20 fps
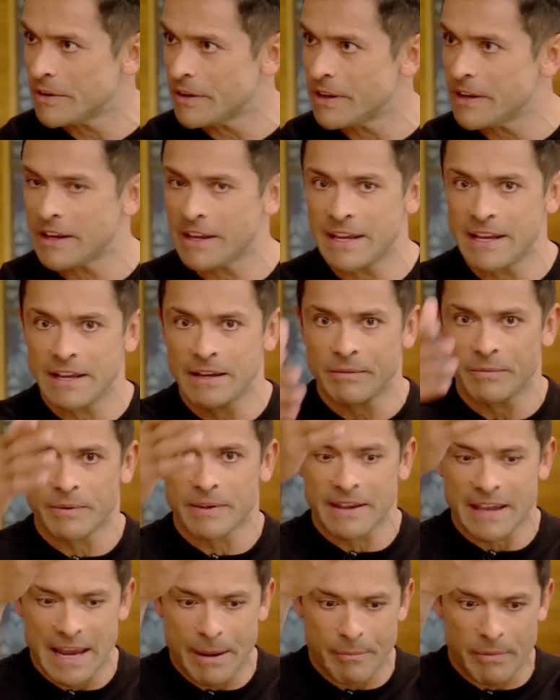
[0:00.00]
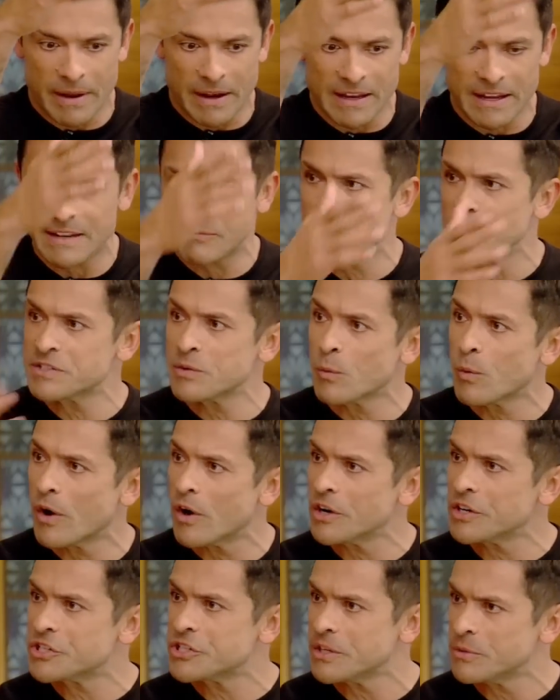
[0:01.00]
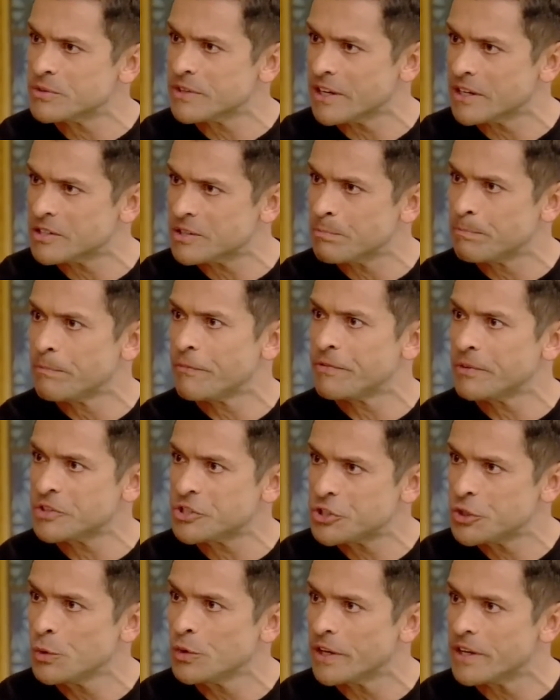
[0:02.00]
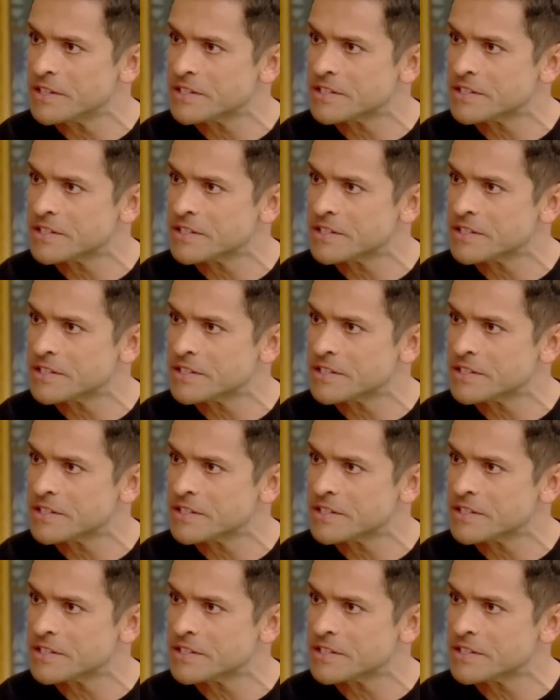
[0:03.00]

Yes. He came and he wasn't wearing, he was like shoeless.